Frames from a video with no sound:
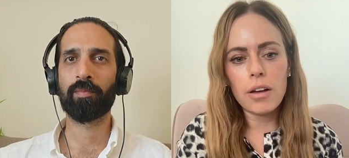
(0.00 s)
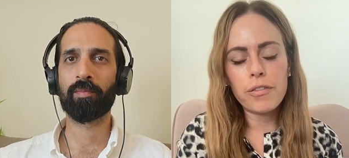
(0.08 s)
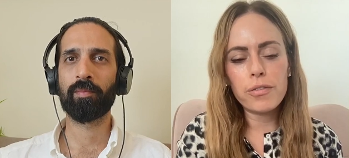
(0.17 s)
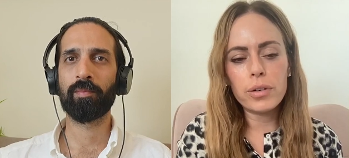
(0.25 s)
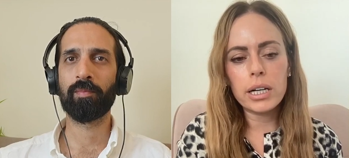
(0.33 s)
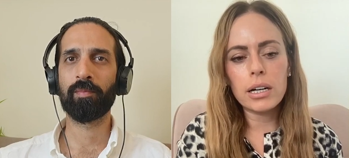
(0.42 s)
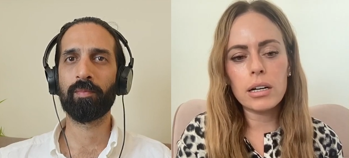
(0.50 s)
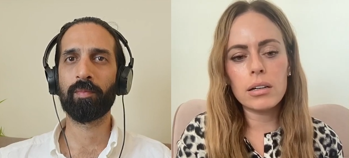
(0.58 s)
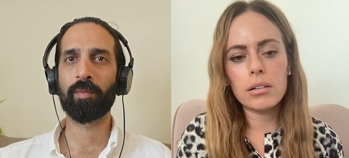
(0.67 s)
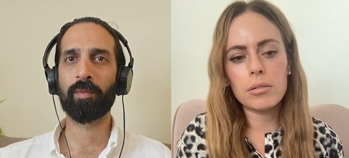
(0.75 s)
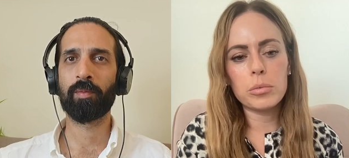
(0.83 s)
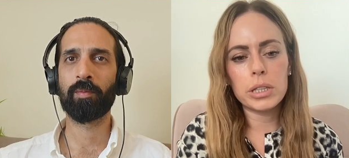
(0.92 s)

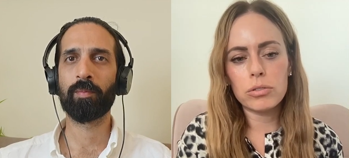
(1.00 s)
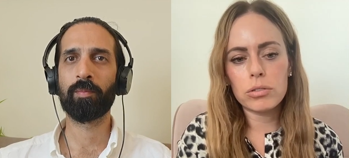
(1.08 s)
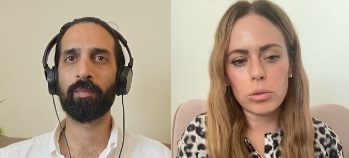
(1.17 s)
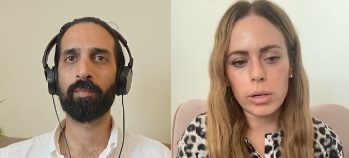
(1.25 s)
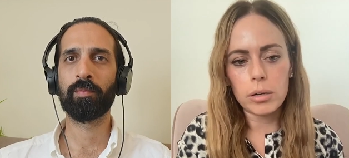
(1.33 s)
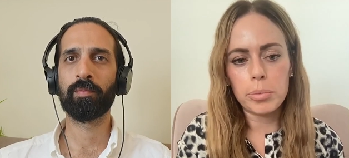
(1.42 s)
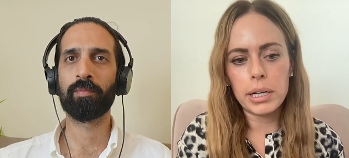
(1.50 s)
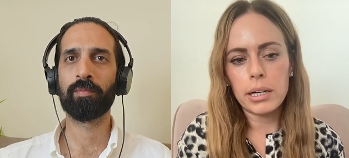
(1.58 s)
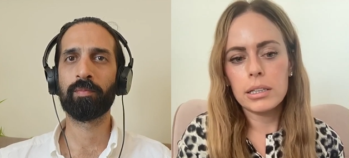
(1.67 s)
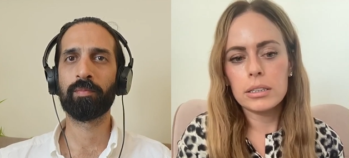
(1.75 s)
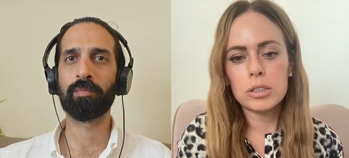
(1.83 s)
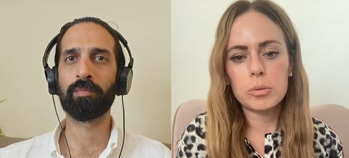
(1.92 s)
Speaker 1: software, we use
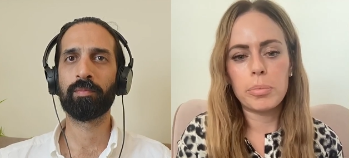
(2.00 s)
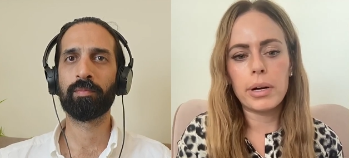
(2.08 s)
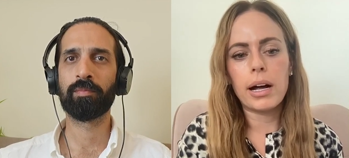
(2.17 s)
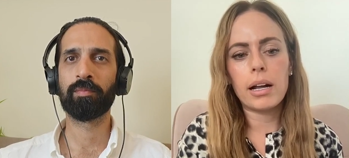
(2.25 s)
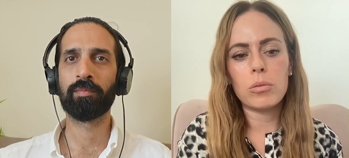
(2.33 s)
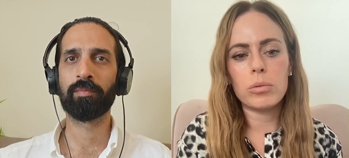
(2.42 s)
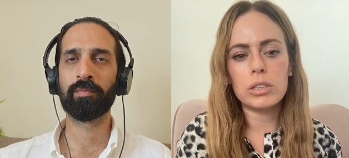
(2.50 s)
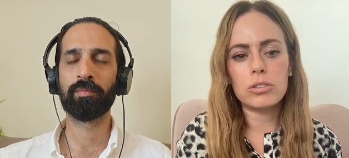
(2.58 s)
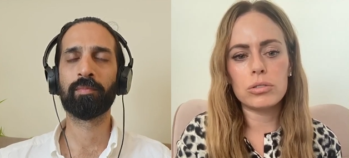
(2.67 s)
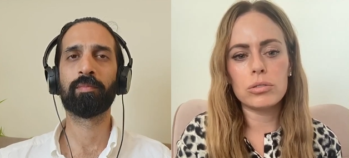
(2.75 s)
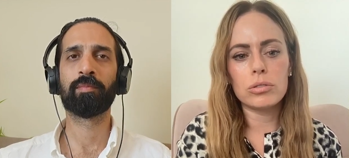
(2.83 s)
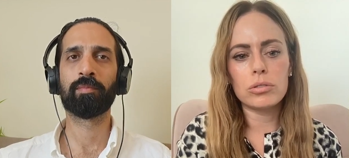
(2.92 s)
QuickBooks, but we
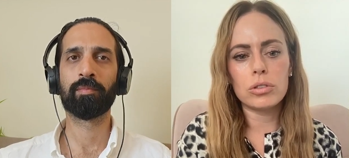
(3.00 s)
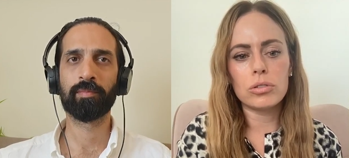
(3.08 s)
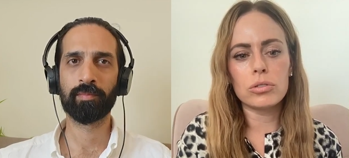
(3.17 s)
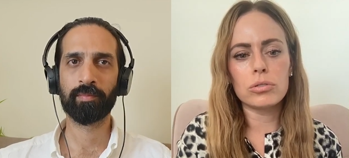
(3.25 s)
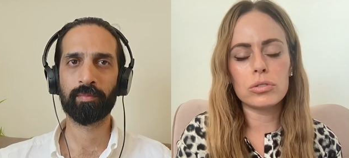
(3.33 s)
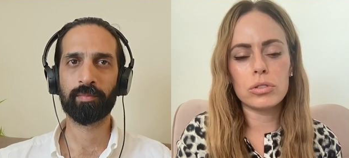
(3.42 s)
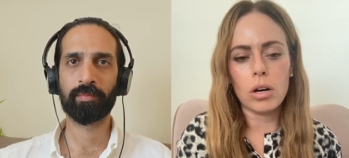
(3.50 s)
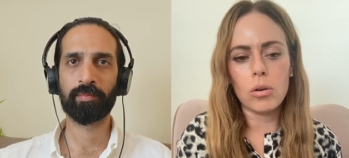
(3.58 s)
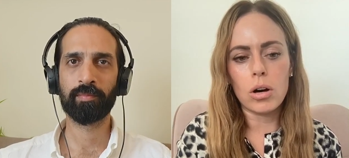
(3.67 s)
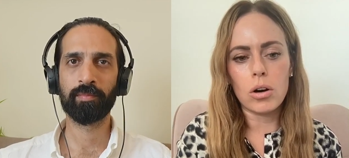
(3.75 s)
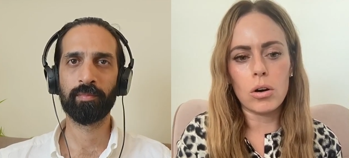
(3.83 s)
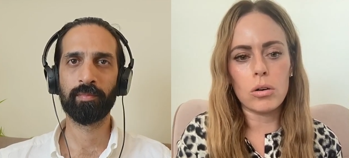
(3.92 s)
do use
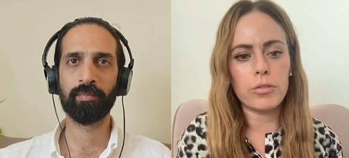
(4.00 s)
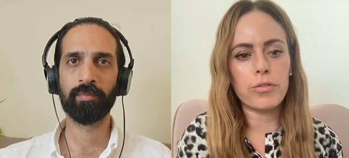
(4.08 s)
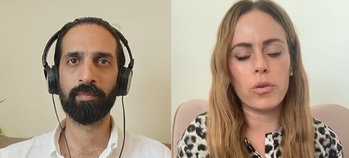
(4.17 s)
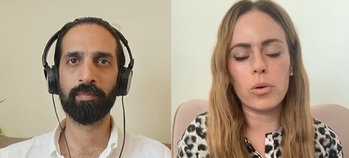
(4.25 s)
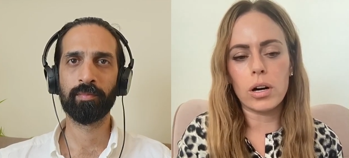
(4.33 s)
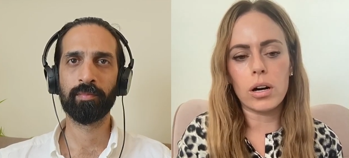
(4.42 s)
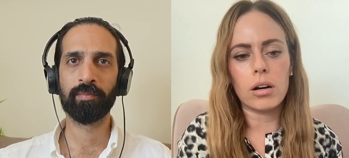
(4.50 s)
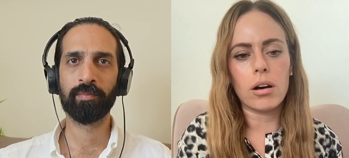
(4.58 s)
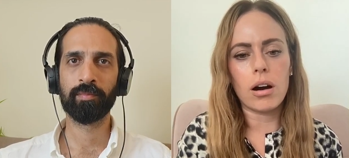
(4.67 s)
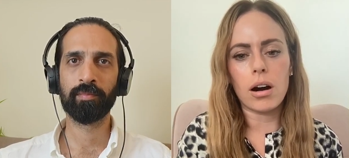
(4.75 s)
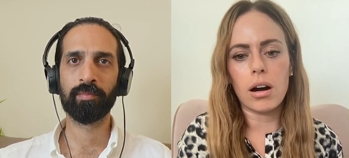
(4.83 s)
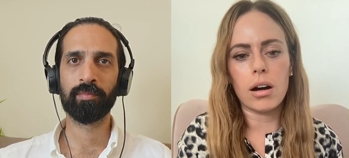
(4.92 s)
Zoho for
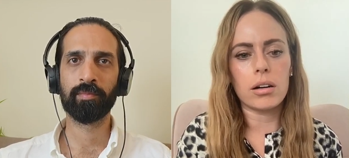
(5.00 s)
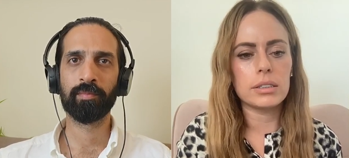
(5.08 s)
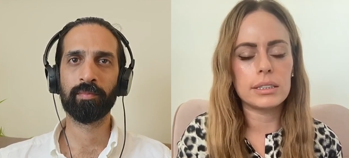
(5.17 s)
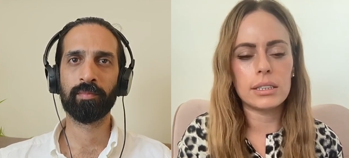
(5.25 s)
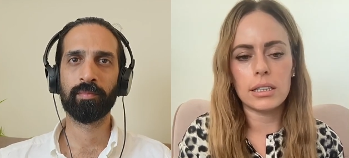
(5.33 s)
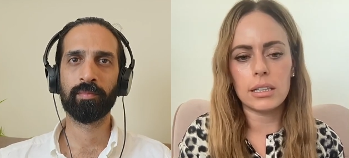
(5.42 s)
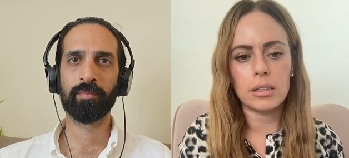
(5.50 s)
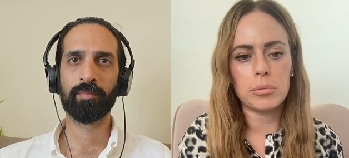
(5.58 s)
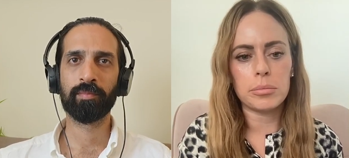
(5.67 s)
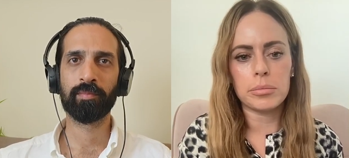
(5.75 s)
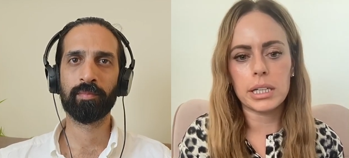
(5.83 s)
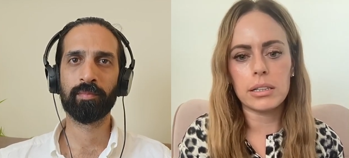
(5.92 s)
our
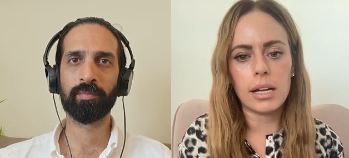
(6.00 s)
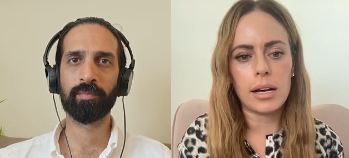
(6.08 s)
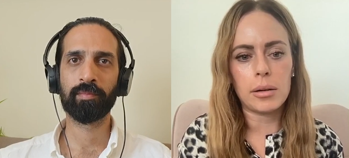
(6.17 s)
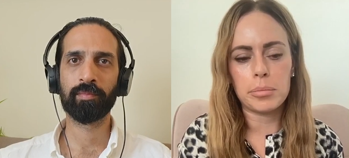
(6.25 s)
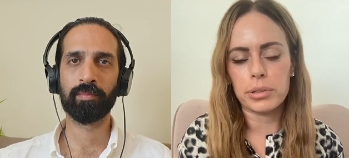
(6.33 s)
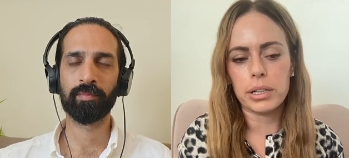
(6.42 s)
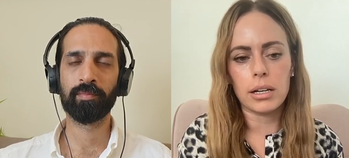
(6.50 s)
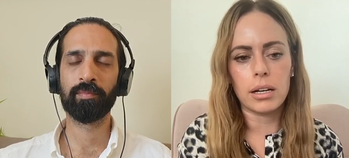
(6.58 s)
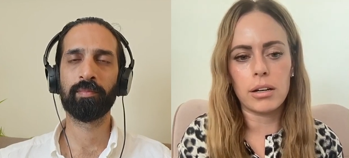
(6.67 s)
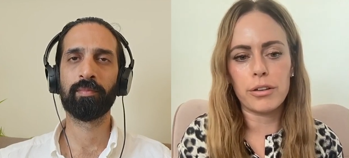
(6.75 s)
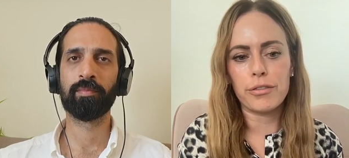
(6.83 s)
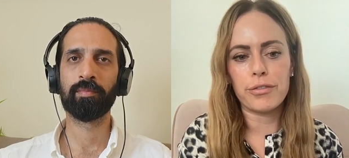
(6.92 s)
team
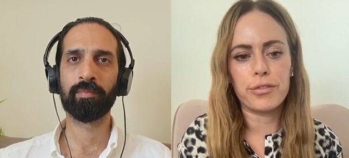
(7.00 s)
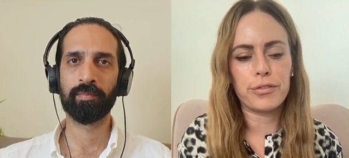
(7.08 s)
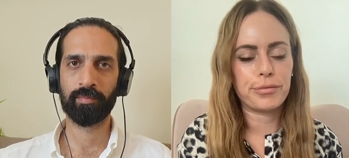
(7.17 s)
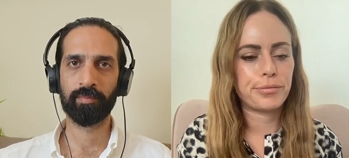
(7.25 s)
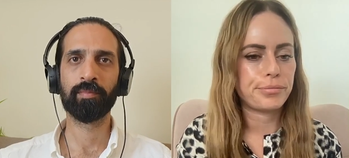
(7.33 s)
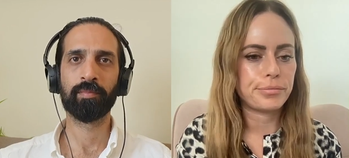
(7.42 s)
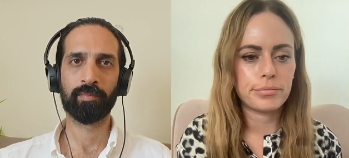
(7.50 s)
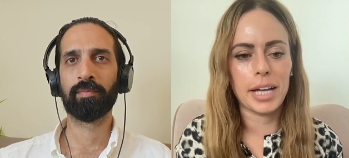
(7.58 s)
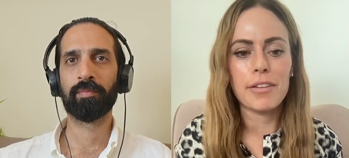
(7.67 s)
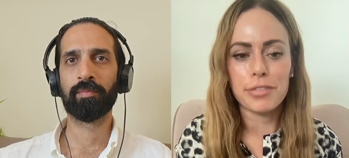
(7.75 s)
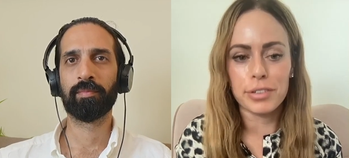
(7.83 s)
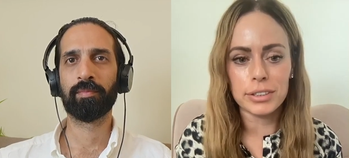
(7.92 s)
collaborative
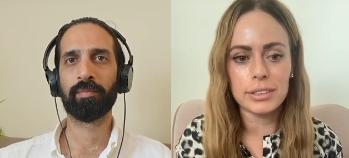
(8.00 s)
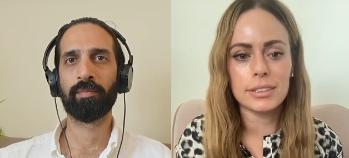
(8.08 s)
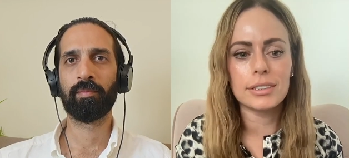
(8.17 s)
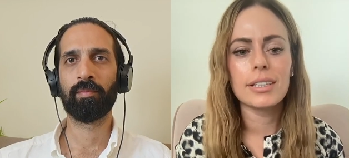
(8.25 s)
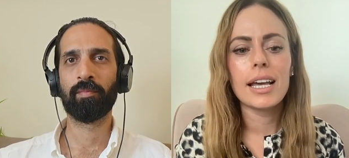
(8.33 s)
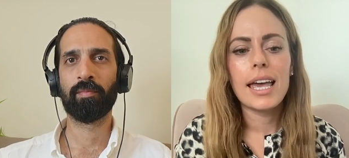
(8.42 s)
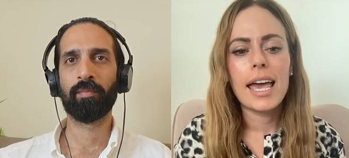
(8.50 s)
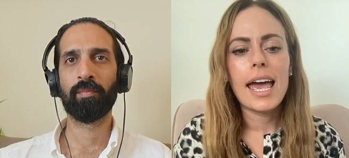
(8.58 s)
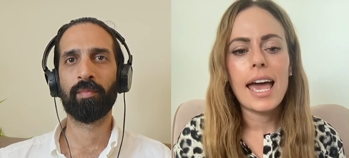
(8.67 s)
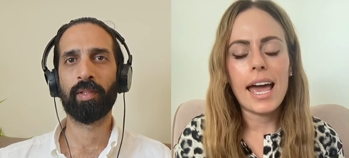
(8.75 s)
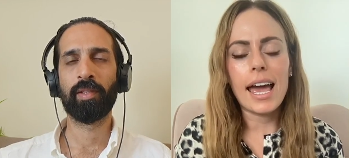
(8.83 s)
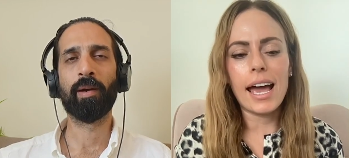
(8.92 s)
efforts.
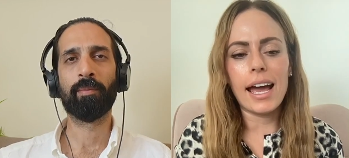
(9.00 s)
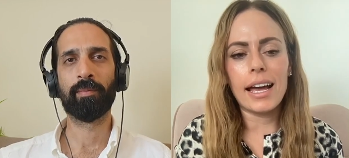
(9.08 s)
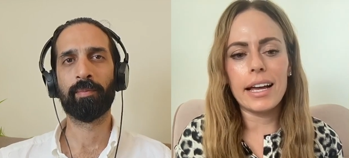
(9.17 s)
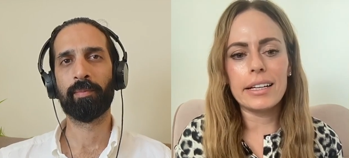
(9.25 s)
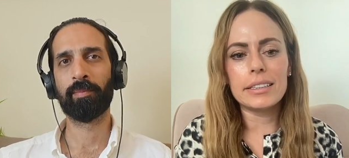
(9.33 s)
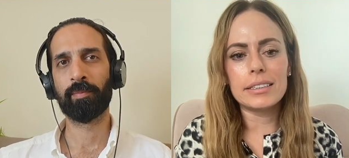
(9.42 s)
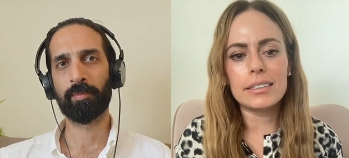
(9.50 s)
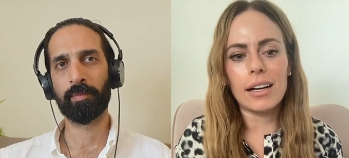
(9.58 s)
Yeah. And,